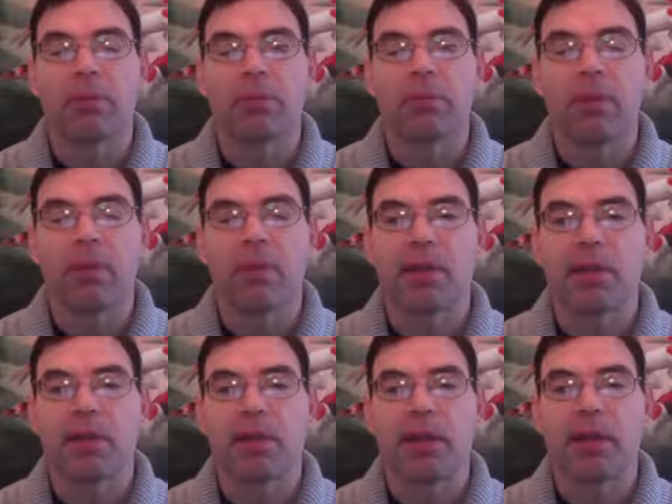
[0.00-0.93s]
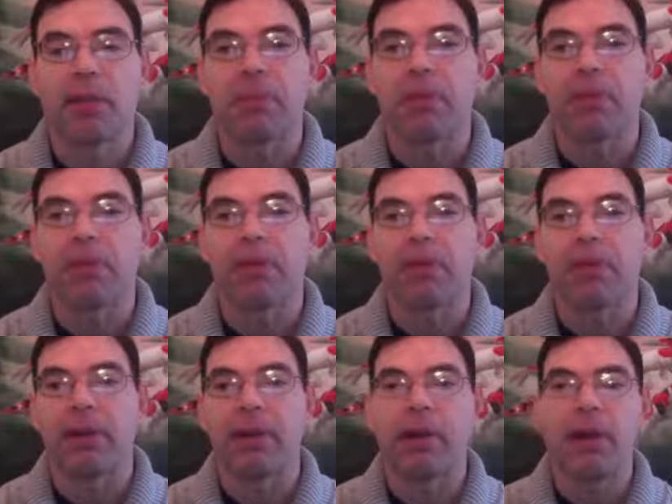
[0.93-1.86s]
set point is completely different.
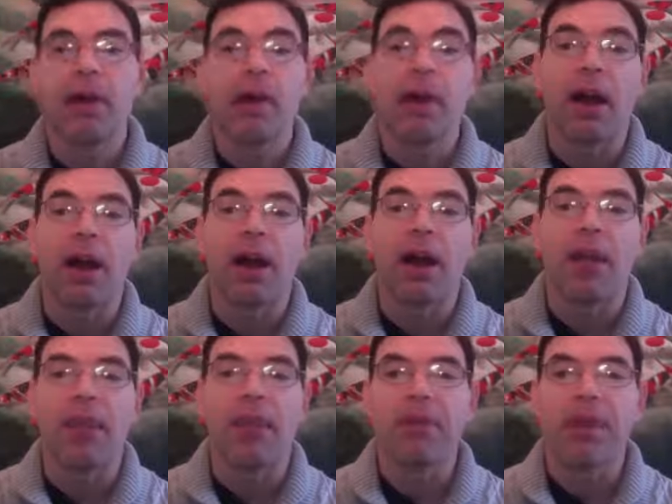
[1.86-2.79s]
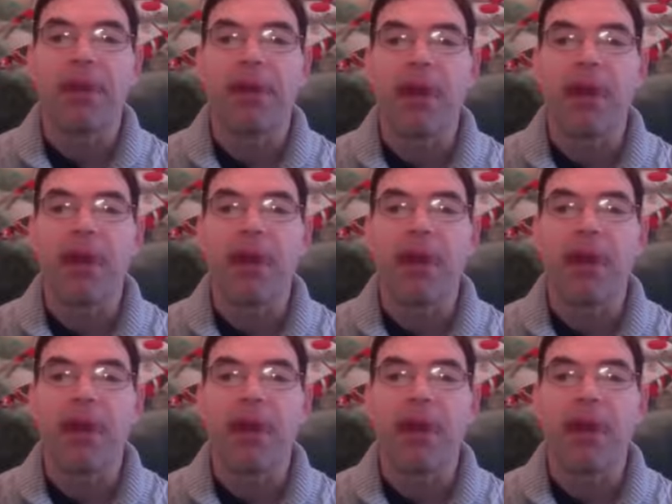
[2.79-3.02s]
Thyroid